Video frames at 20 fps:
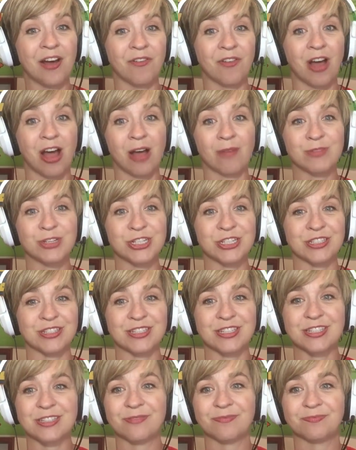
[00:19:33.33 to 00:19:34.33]
of
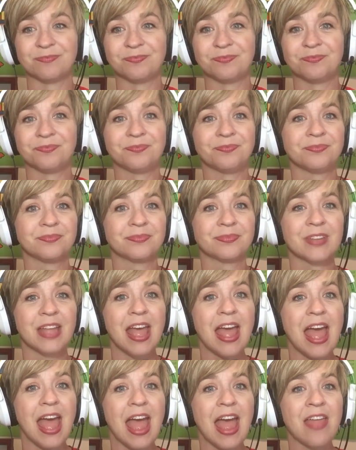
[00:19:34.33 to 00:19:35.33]
options.
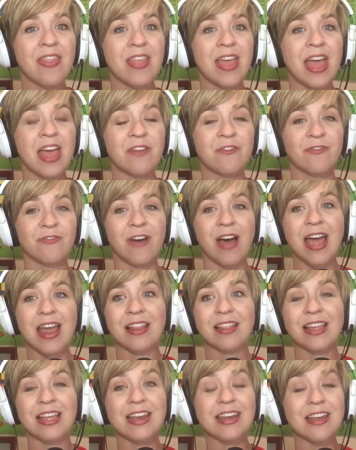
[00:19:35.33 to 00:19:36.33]
And then
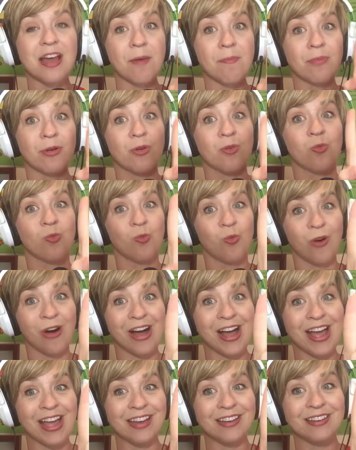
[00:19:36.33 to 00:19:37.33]
finally, number
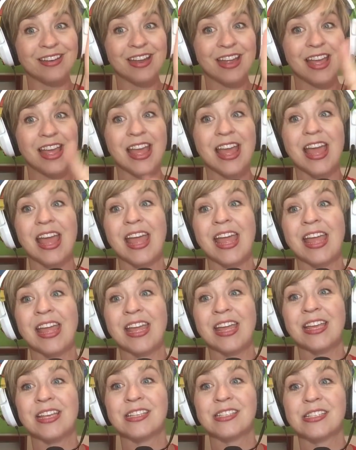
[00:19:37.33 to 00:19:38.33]
1
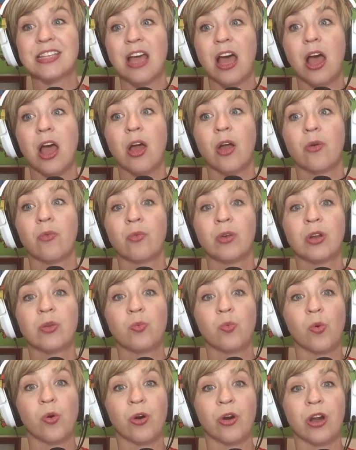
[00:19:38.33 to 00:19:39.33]
is
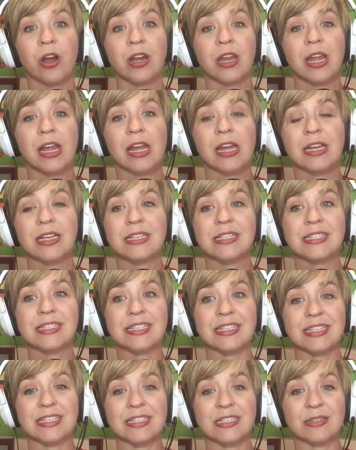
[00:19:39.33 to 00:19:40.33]
reward
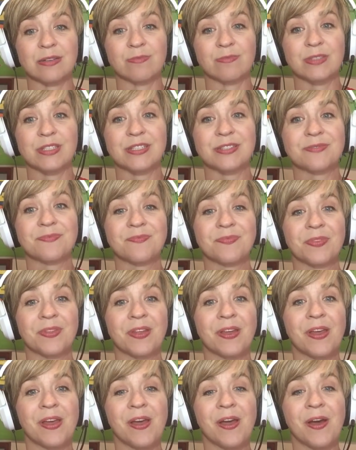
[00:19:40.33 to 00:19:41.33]
systems.
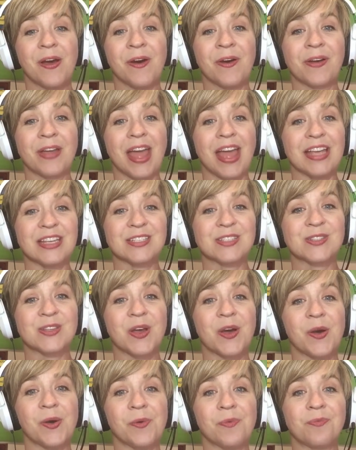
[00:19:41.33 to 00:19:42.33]
Okay,
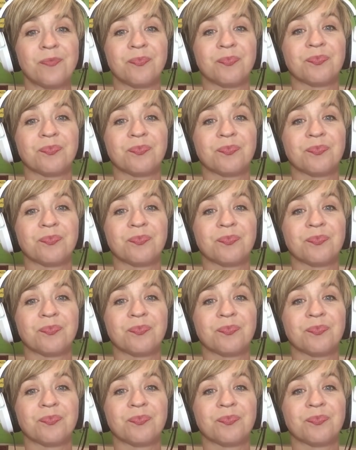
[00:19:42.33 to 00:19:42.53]
so